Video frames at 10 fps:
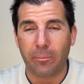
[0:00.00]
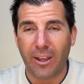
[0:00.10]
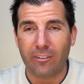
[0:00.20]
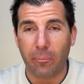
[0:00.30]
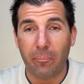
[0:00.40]

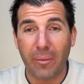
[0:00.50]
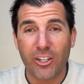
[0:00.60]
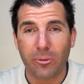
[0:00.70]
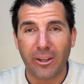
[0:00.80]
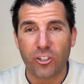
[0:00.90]
Kind of a
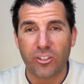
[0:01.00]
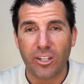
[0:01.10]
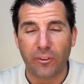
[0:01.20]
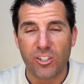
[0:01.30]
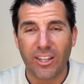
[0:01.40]
major, major
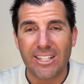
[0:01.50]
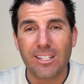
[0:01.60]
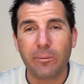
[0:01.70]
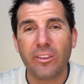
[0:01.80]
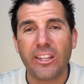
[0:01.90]
difference. So that's
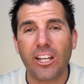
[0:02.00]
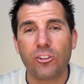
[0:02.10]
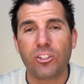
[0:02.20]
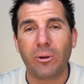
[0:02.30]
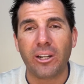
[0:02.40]
something that they
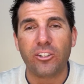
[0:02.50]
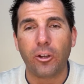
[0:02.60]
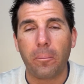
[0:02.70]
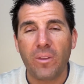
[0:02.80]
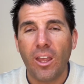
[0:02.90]
also want to do.